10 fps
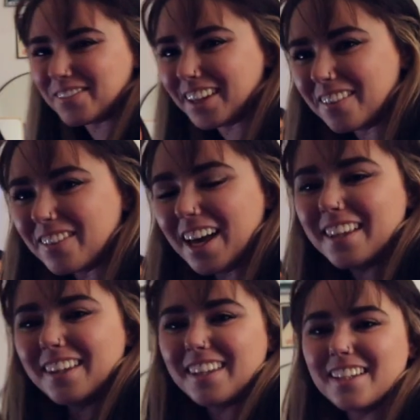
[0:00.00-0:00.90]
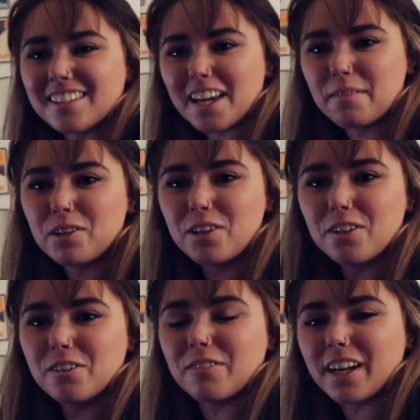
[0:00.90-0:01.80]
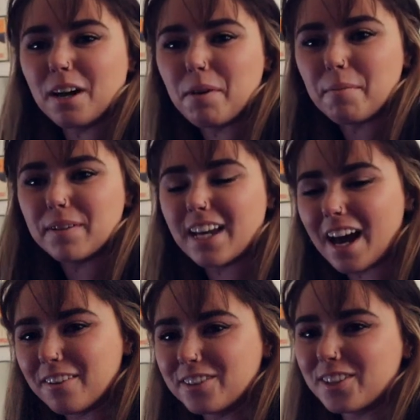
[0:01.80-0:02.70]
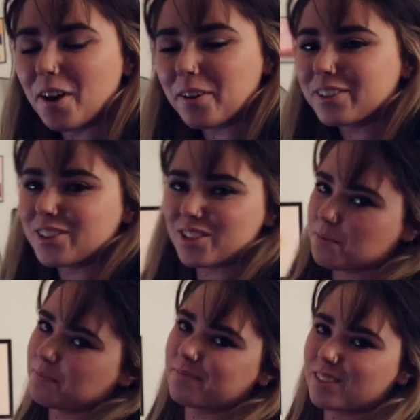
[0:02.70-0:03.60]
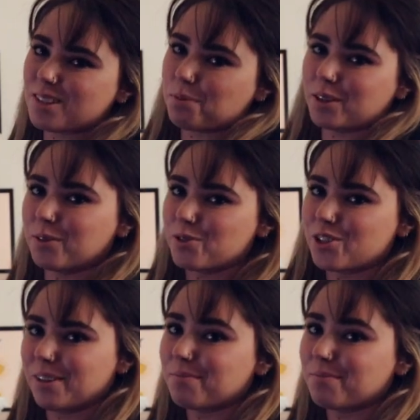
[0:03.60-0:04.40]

I love that. And then these like move and come up and down. So it's just, it's a pretty cool chair.